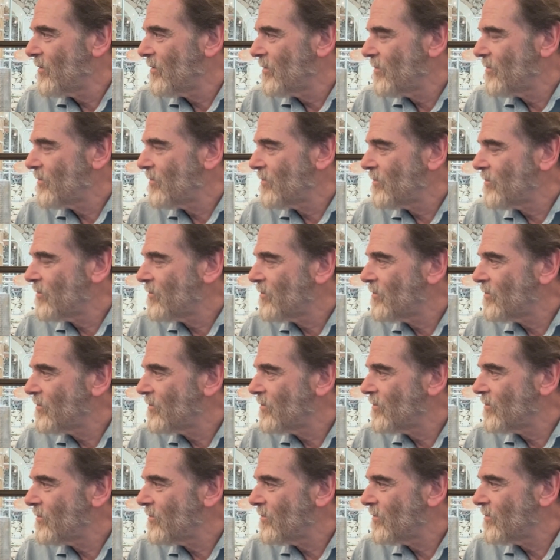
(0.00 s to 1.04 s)

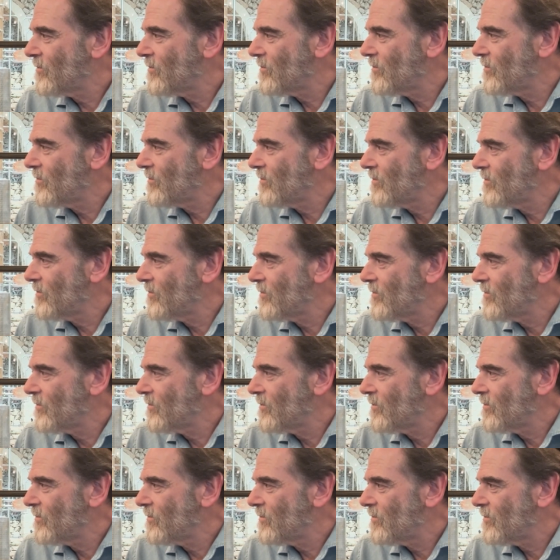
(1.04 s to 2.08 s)

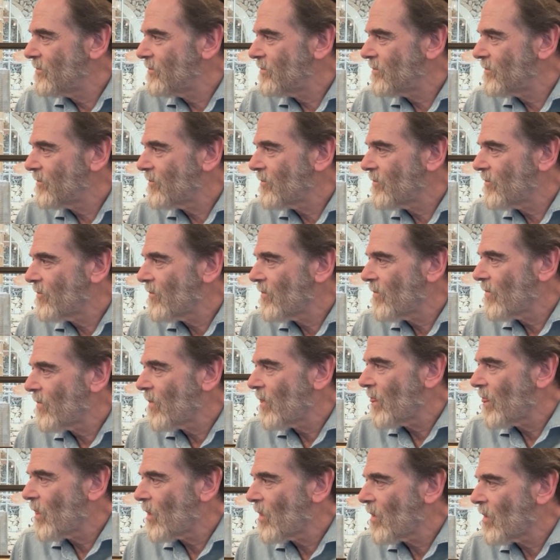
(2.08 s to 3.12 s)

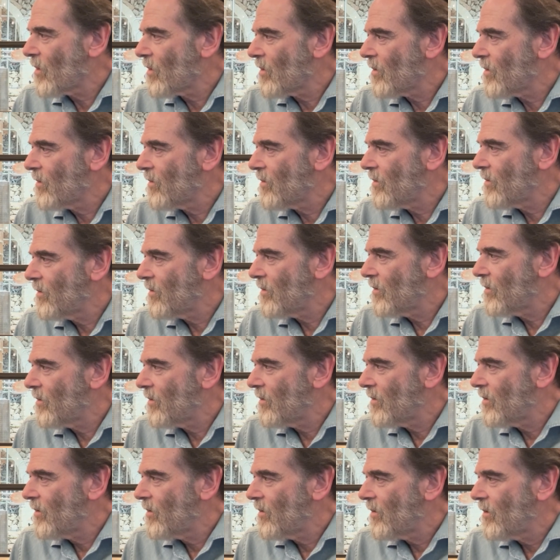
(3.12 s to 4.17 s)

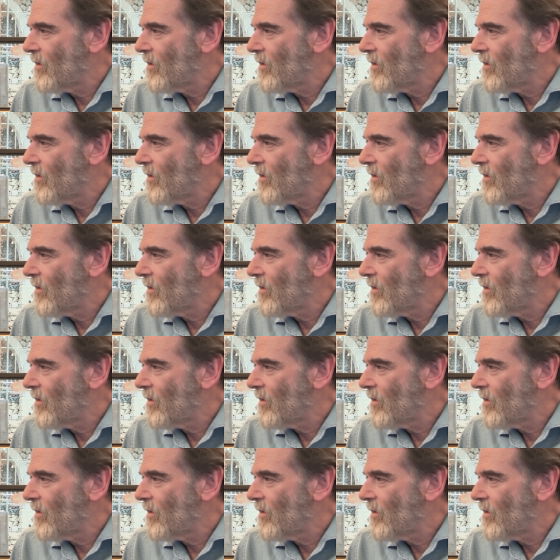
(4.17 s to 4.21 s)
(silent)